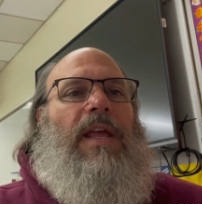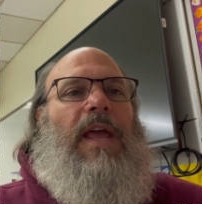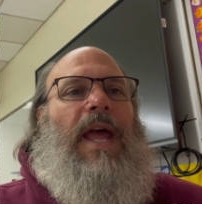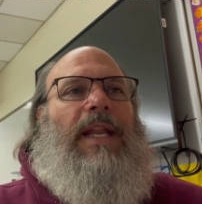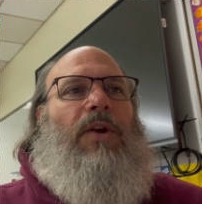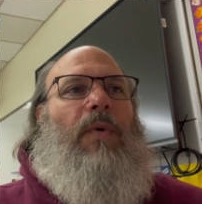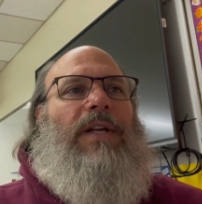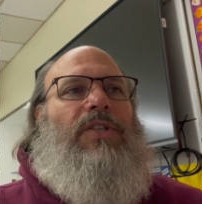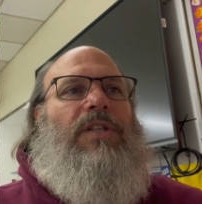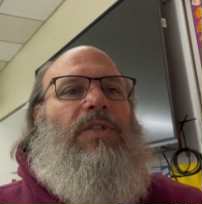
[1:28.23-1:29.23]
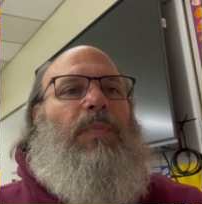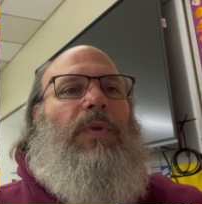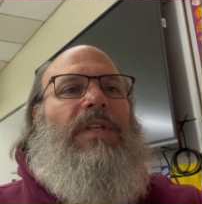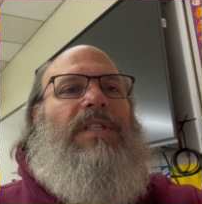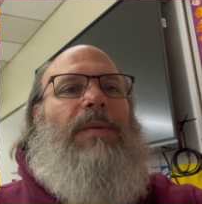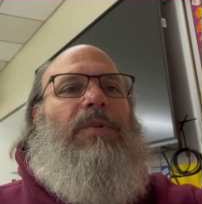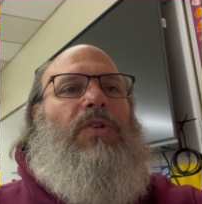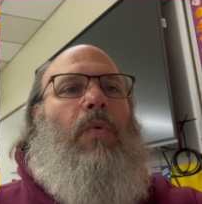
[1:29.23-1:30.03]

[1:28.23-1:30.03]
Any questions, please see Ms.